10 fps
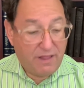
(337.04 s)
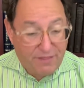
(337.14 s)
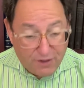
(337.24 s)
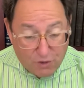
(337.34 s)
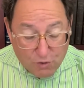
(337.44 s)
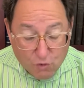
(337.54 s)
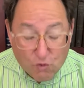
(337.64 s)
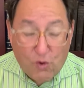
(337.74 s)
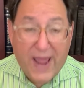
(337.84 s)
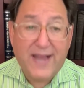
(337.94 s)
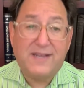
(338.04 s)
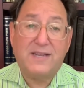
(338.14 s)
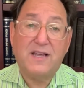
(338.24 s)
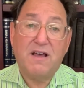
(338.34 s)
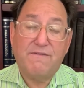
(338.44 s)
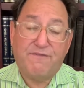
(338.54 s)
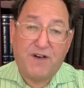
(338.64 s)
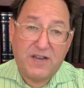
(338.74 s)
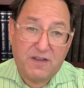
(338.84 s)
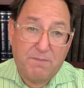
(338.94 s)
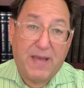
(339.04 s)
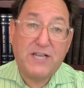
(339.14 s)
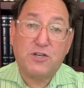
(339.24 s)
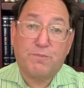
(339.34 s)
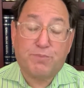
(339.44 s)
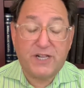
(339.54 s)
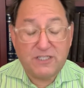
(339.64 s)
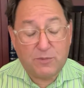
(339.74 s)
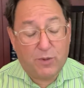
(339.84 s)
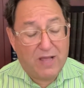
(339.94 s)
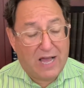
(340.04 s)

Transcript: the great fundamental principle.